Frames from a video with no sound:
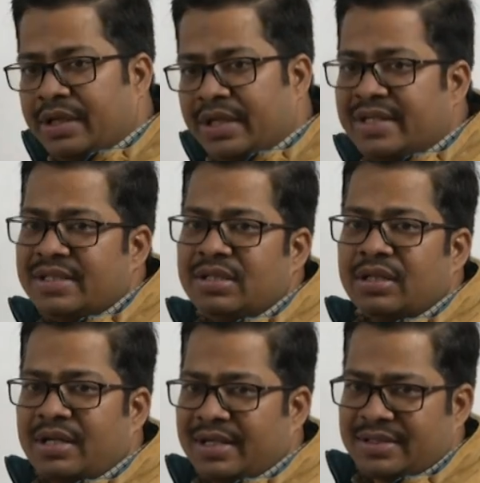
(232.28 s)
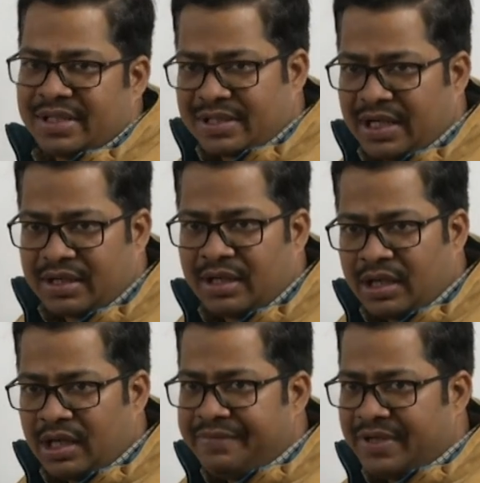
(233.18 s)
is consistent.
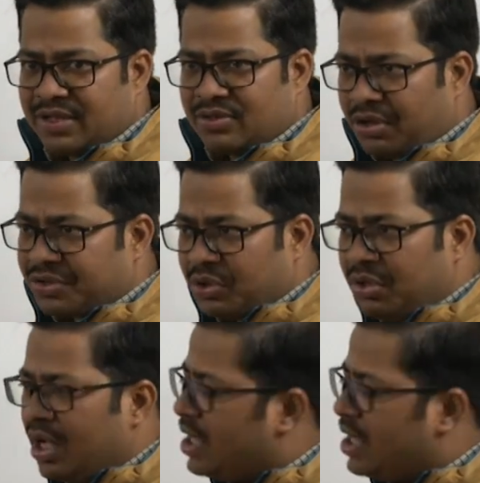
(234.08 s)
If it is not so,